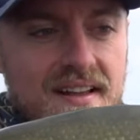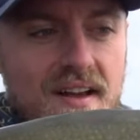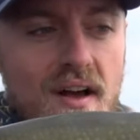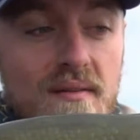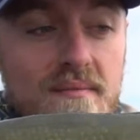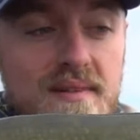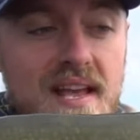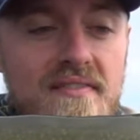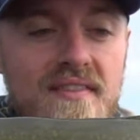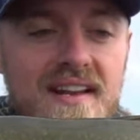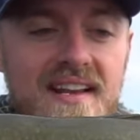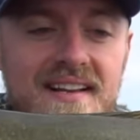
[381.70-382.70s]
Uh,
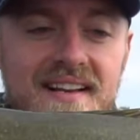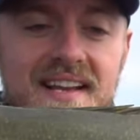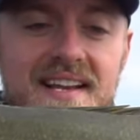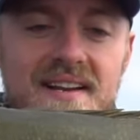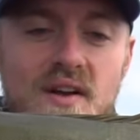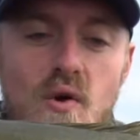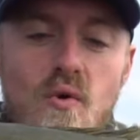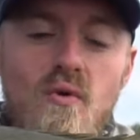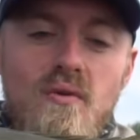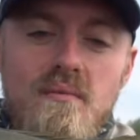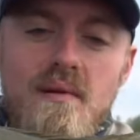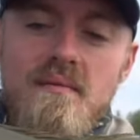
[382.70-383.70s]
definitely
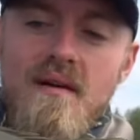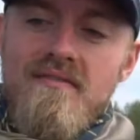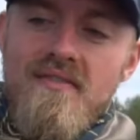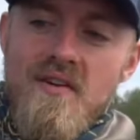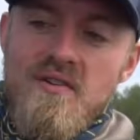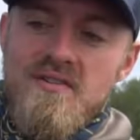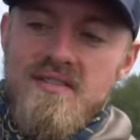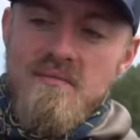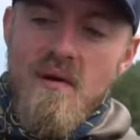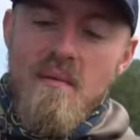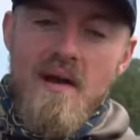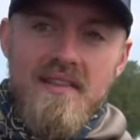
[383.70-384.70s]
cool to be my first
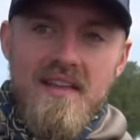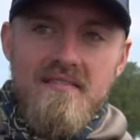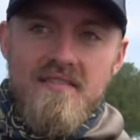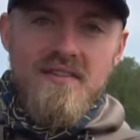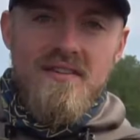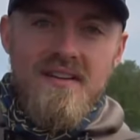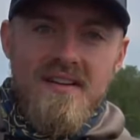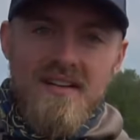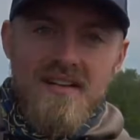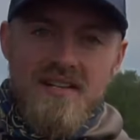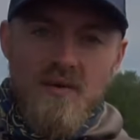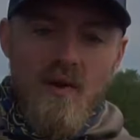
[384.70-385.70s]
smallmouth ever
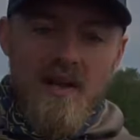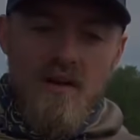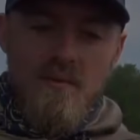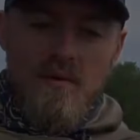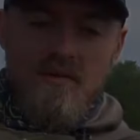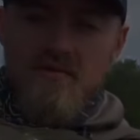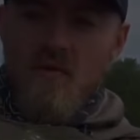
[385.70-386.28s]
to weigh almost